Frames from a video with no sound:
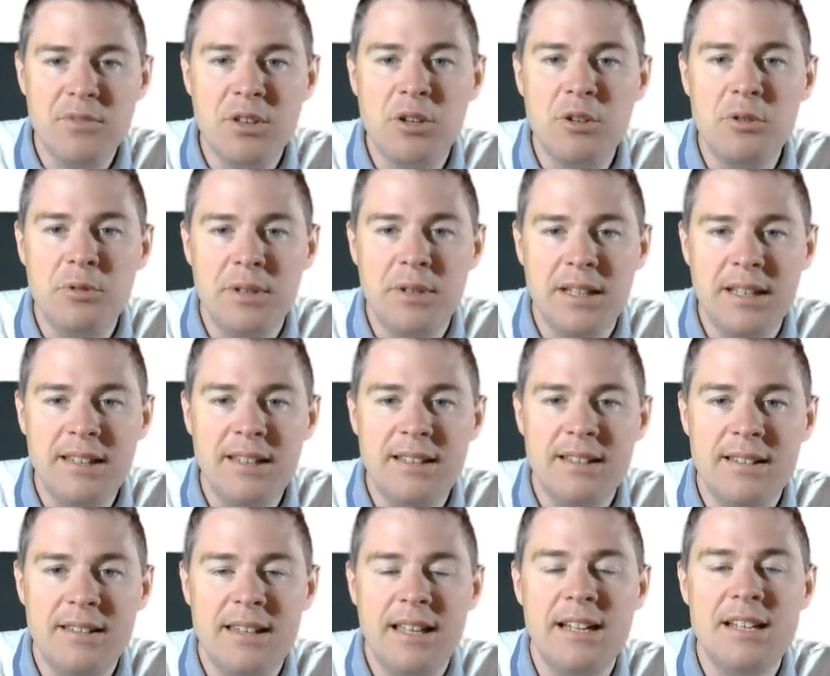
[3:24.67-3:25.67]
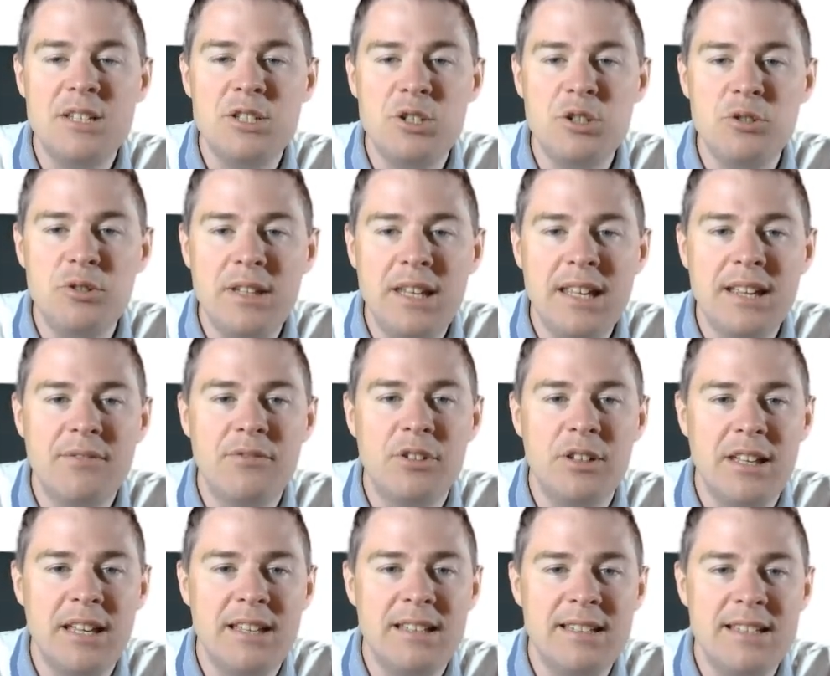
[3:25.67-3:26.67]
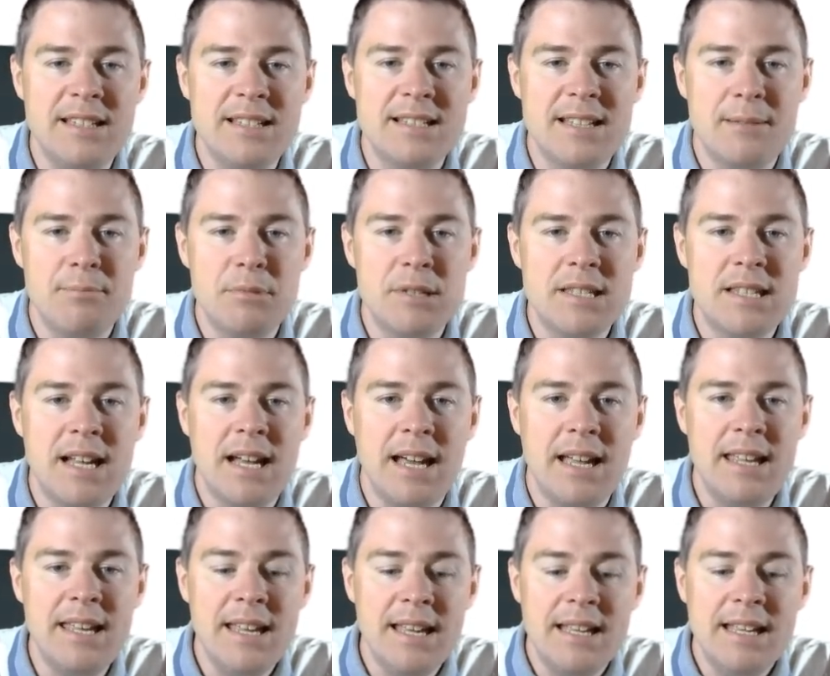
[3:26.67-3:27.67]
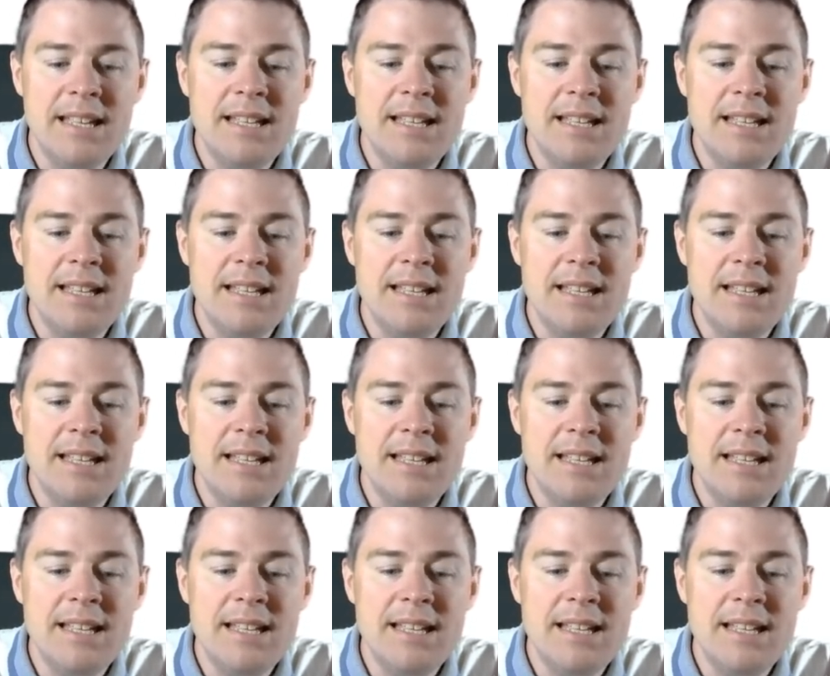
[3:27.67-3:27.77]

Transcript: GUID it's unique for the, this MSI,